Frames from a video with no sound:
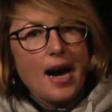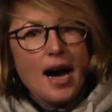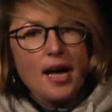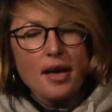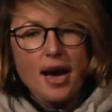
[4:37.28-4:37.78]

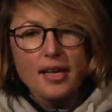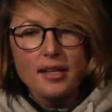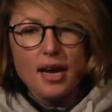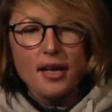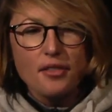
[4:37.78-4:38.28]

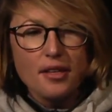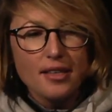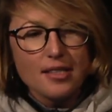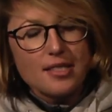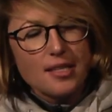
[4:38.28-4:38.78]
I think
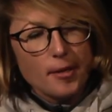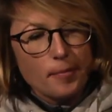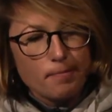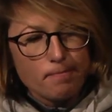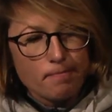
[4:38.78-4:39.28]

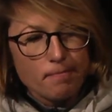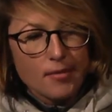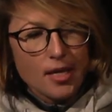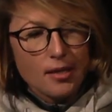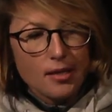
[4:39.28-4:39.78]

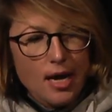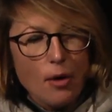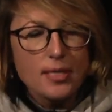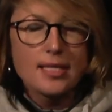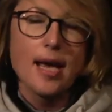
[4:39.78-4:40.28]
I
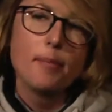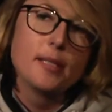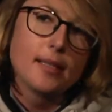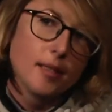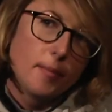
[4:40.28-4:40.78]
was
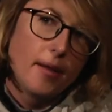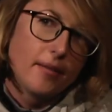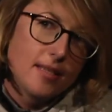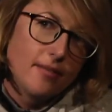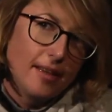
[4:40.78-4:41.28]
skeptical about
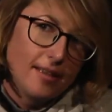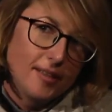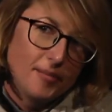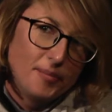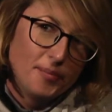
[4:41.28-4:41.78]
this
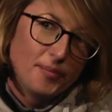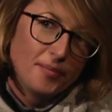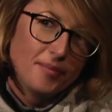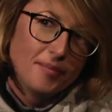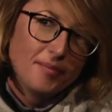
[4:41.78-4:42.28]
event.
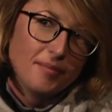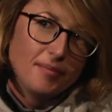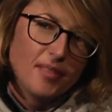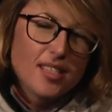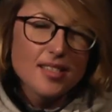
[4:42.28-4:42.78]

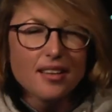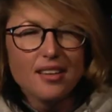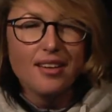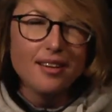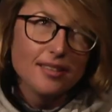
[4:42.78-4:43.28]
Because I
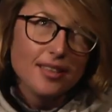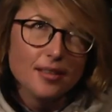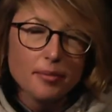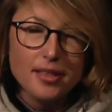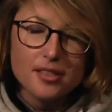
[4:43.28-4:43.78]
thought, oh, okay,
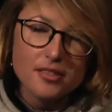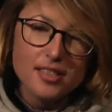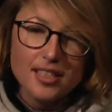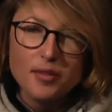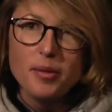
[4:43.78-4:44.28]
a bunch of
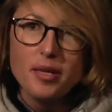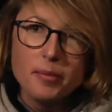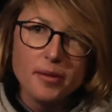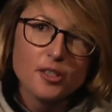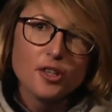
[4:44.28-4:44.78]
senior
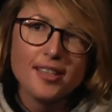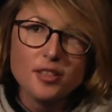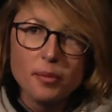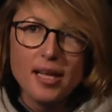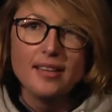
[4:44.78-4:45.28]
people trying
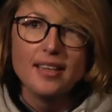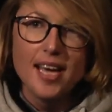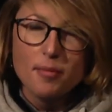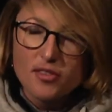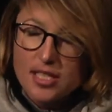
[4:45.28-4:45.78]
to play the
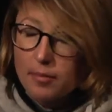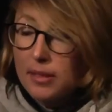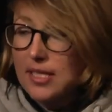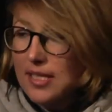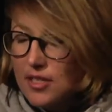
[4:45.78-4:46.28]
game of
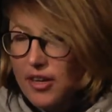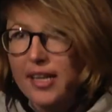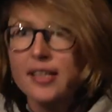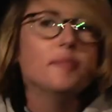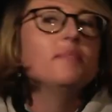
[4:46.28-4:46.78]
sleeplessness,
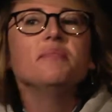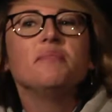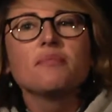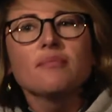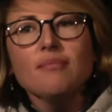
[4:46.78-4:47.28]
right?
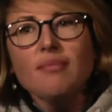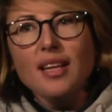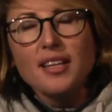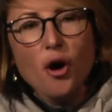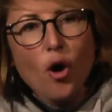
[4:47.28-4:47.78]

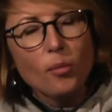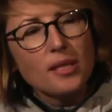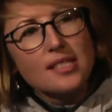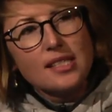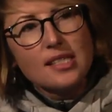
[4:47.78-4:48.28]
And
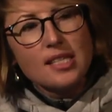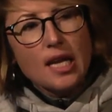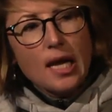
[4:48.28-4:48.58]
homelessness.